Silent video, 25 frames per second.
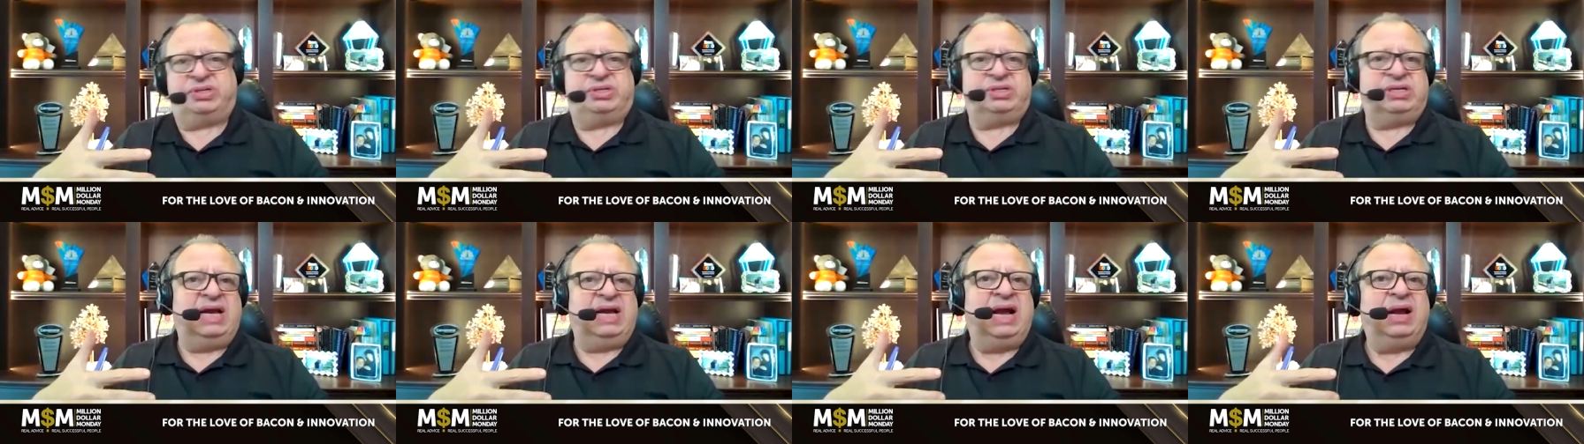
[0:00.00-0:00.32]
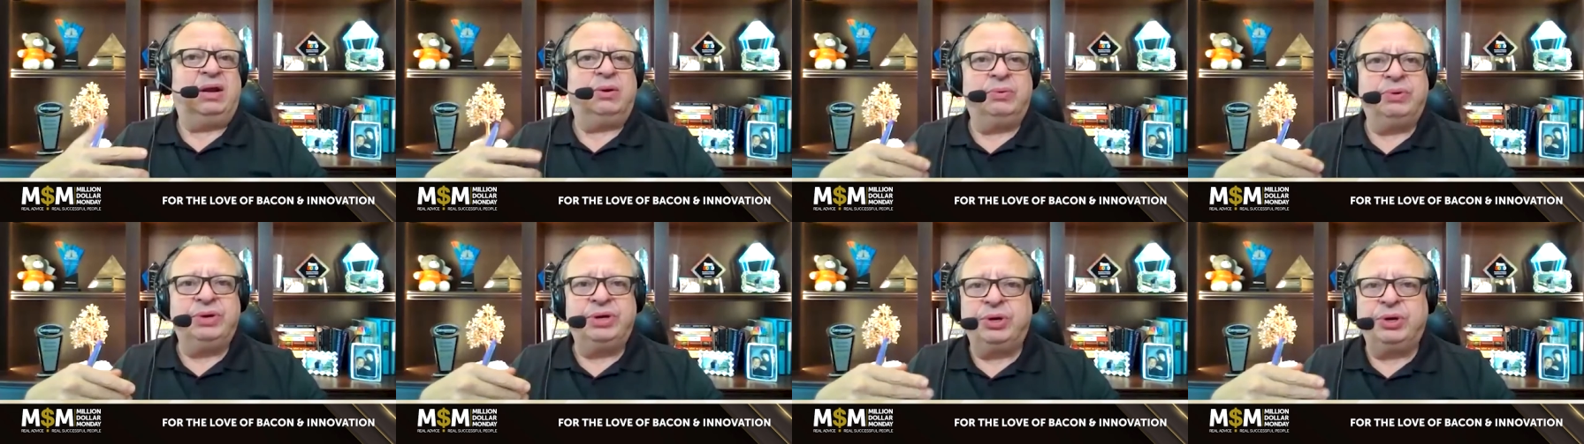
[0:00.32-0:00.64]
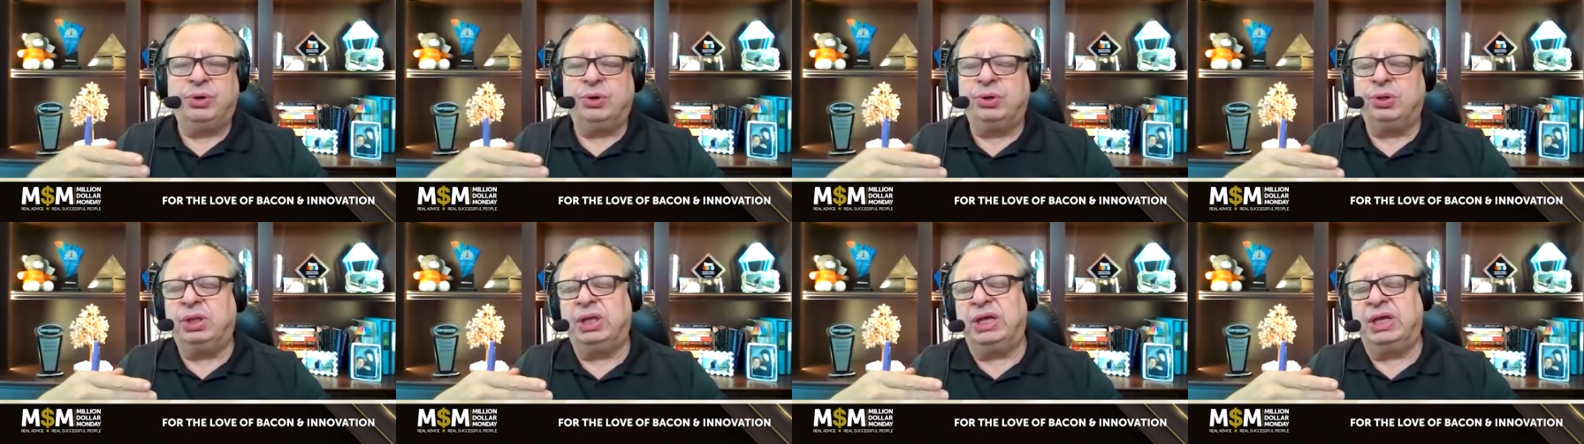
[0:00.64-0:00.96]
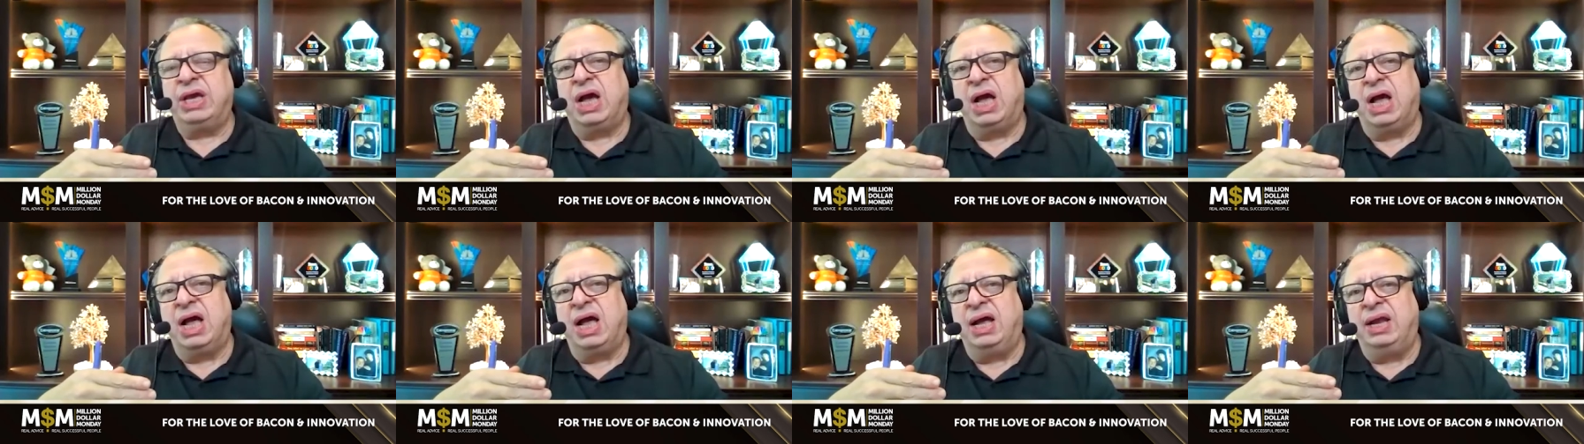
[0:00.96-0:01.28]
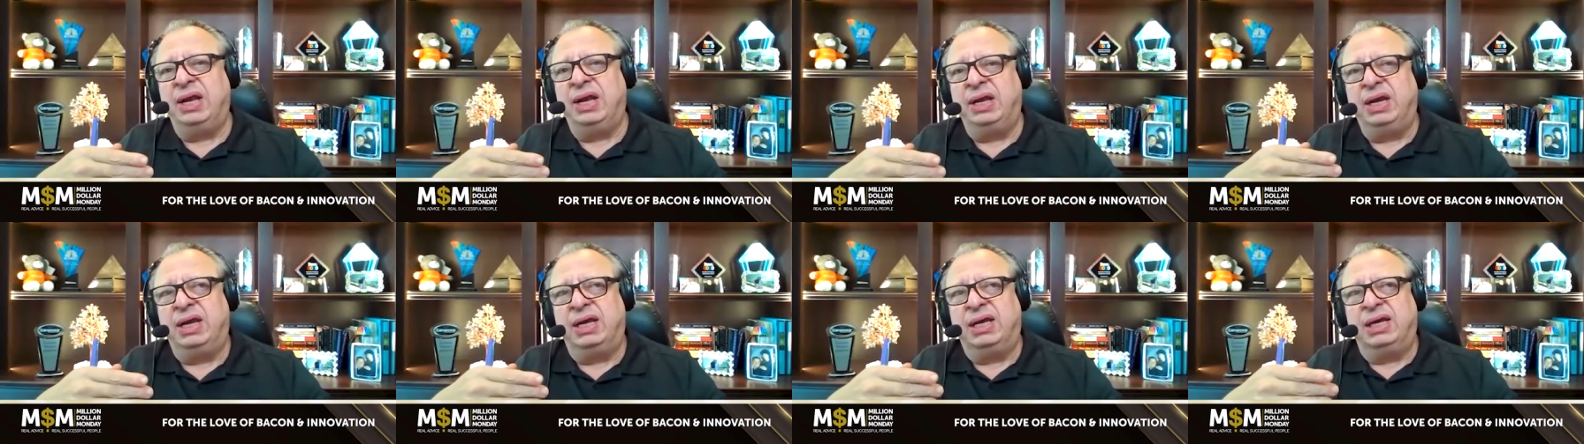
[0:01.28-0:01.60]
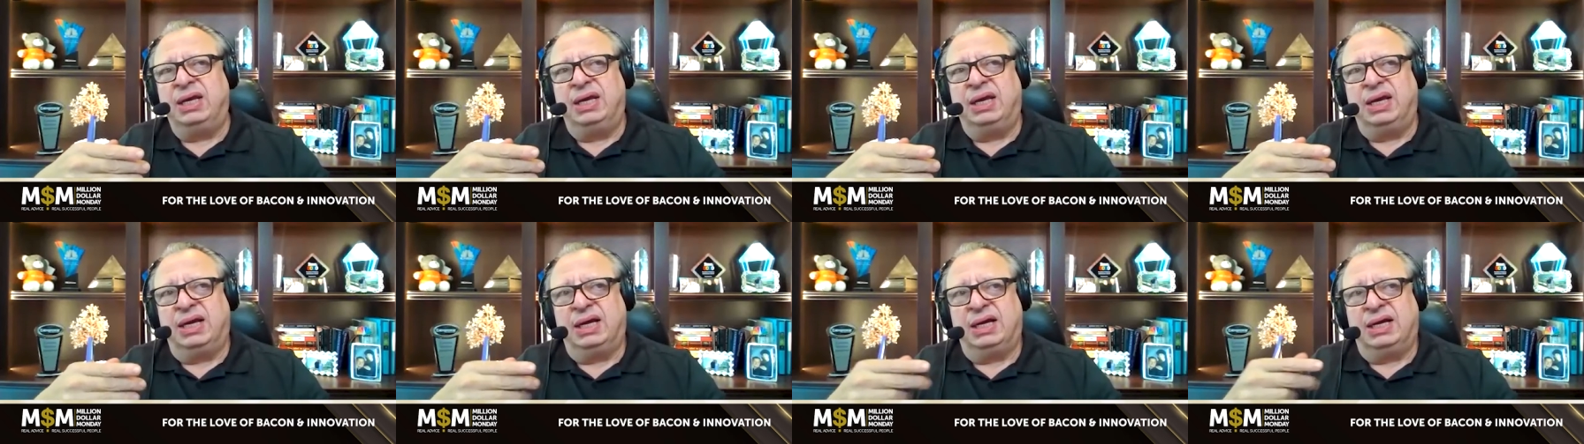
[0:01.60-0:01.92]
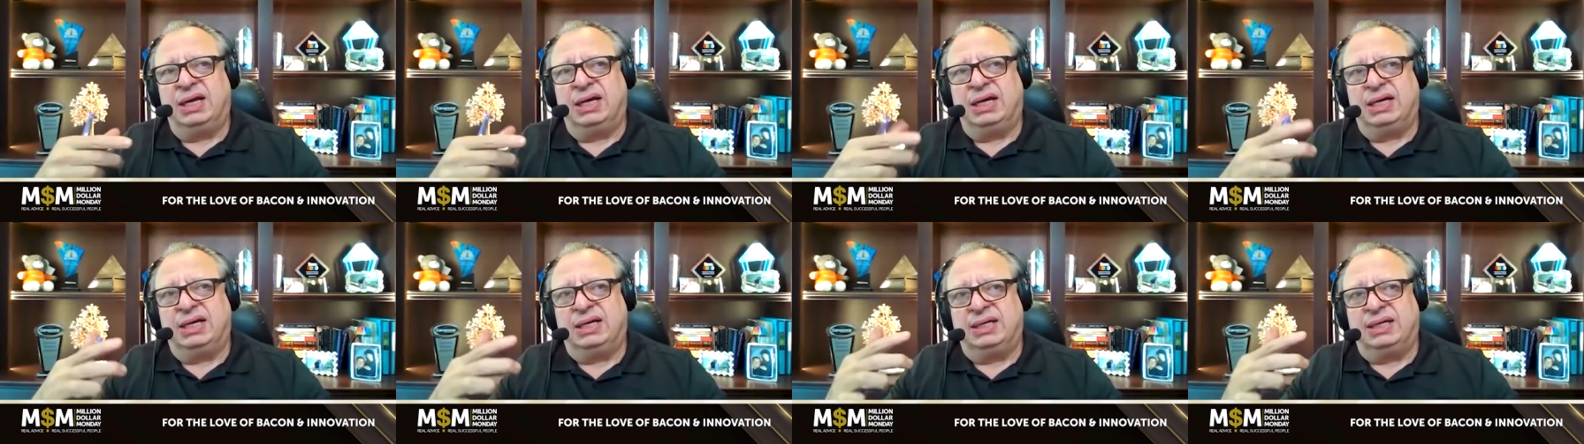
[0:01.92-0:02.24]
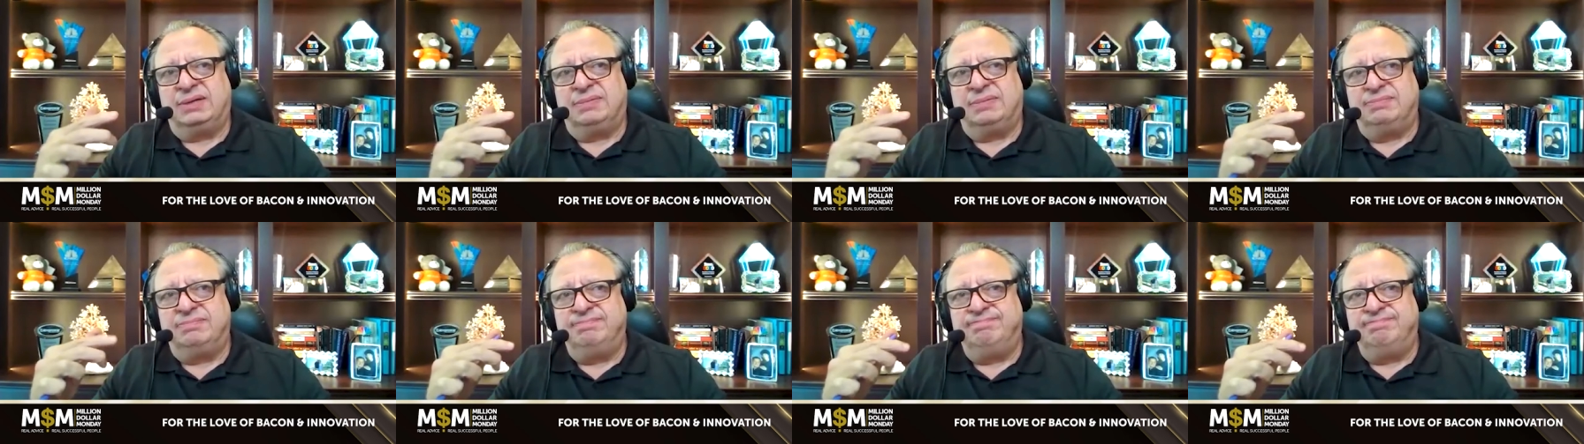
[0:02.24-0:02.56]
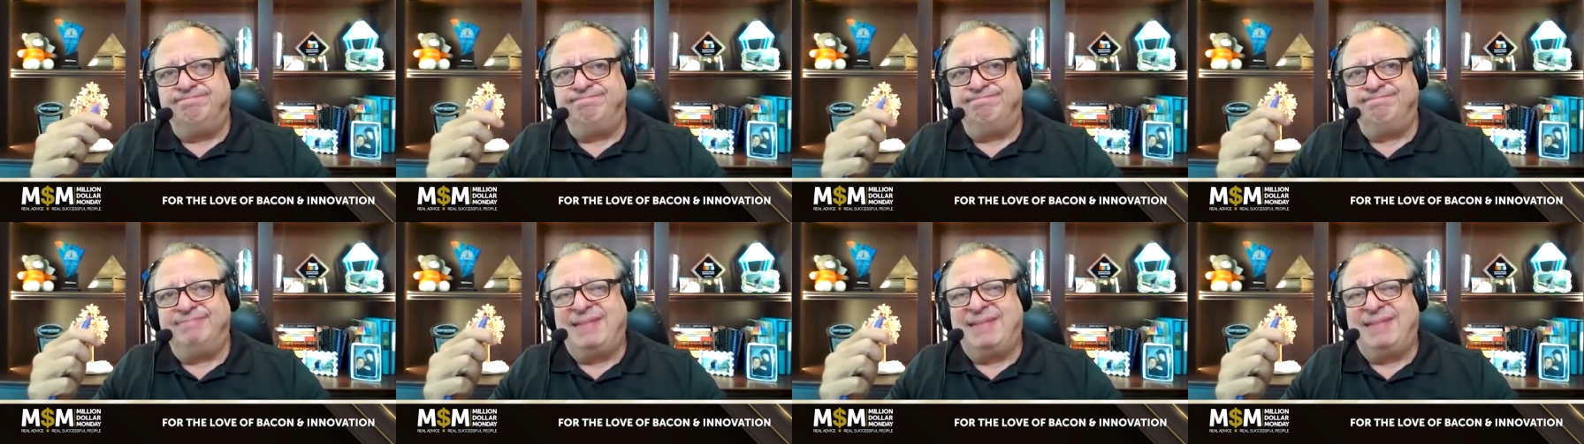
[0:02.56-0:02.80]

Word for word: salary early on, um,